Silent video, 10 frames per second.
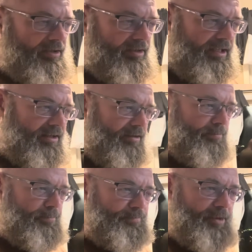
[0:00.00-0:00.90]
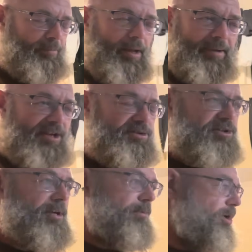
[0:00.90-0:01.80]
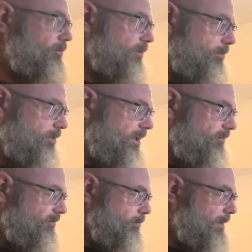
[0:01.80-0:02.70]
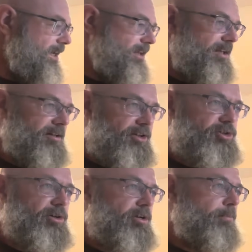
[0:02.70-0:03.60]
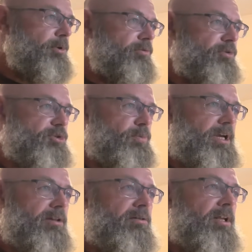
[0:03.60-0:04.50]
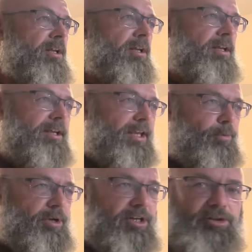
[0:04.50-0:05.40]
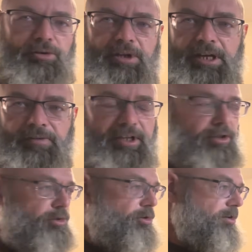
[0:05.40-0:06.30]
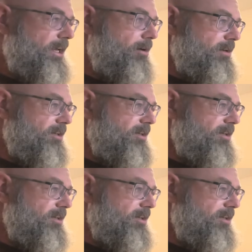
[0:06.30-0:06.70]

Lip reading: Mama Esther's coming over. I believe Mike and Alicia are coming over as well. And we're going to do kind of like a little cookout, get